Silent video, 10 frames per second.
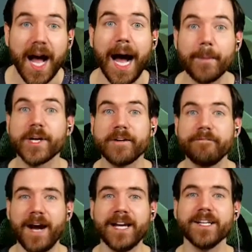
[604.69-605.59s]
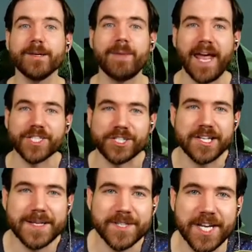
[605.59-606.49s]
I'm going to finally manage it, and then
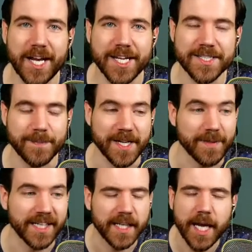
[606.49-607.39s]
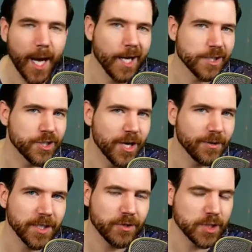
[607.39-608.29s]
someone's going to else about it be like, hey, did you know
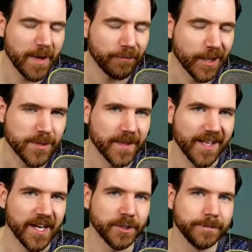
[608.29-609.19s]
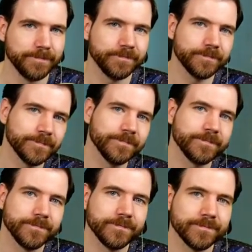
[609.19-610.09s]
you can just make friends with a Lynel?
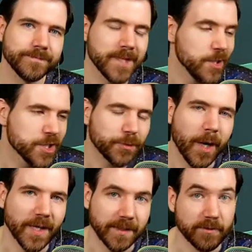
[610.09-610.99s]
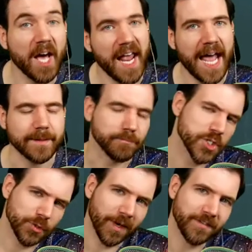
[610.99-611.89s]
You just throw it. Not at him. Just
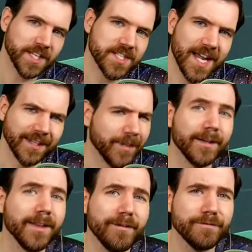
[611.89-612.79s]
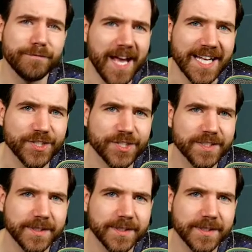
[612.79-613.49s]
throw it off to the side. They love fetch.